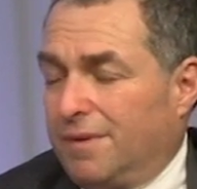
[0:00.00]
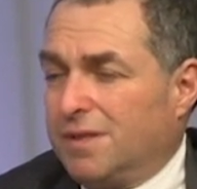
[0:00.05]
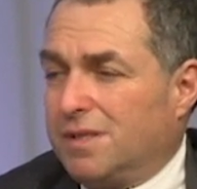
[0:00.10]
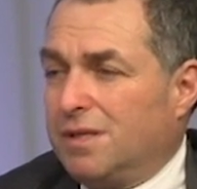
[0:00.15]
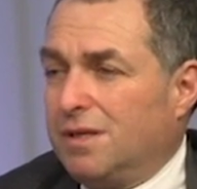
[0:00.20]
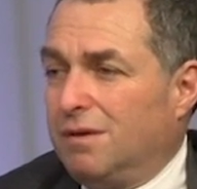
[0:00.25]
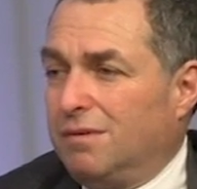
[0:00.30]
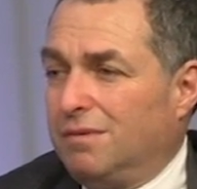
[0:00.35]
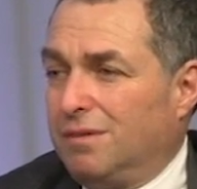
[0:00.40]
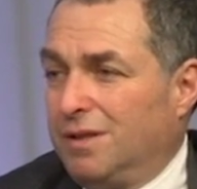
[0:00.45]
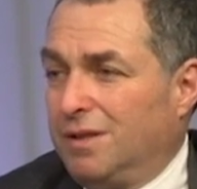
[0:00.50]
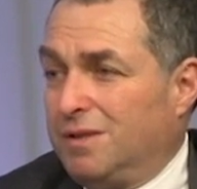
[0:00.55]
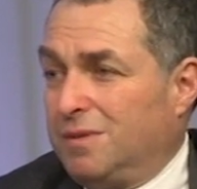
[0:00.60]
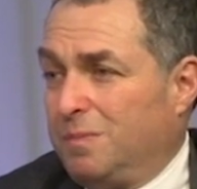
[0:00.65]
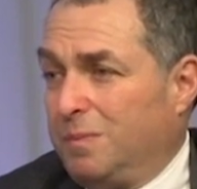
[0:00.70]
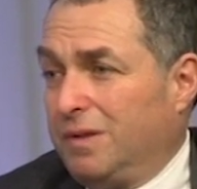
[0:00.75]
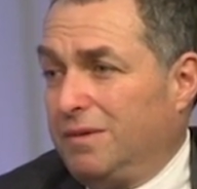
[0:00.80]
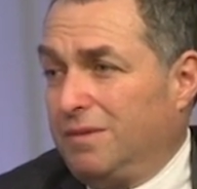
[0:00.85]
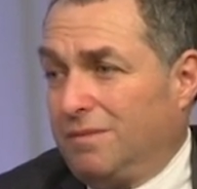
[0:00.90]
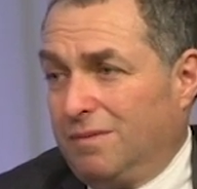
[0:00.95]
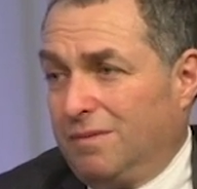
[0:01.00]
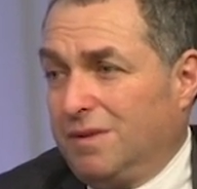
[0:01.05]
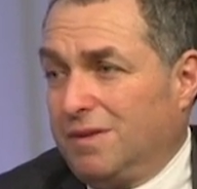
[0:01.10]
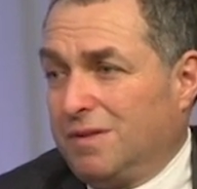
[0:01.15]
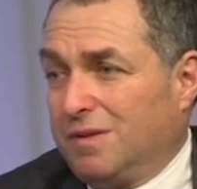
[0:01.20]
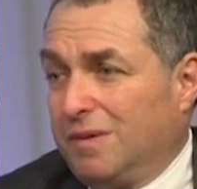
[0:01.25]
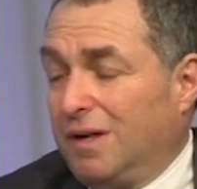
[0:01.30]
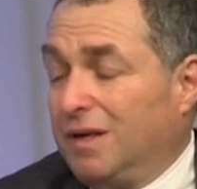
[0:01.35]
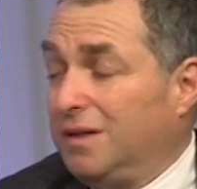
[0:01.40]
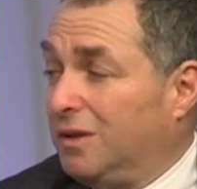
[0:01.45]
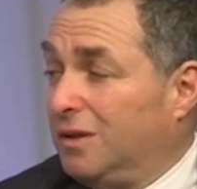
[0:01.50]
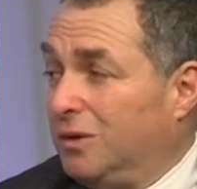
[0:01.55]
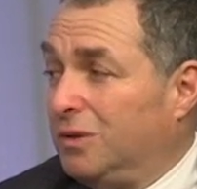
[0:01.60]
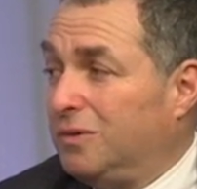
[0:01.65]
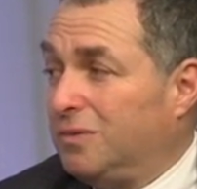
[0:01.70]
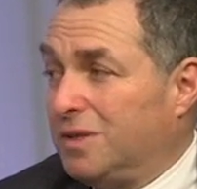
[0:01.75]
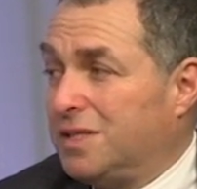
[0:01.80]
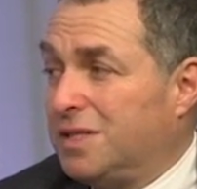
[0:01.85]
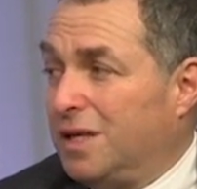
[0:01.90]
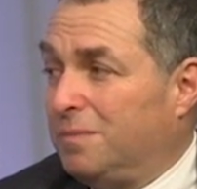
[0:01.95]
So it's gotten a
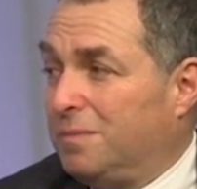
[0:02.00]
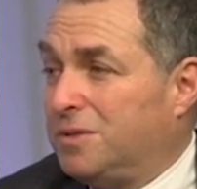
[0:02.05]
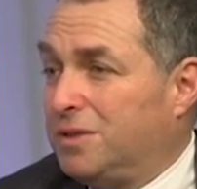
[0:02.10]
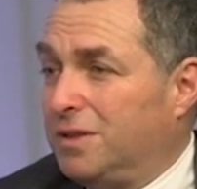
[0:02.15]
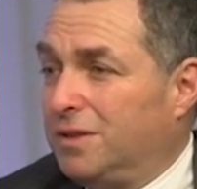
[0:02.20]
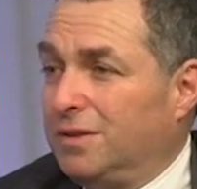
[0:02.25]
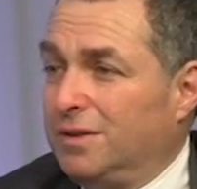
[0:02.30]
good reception.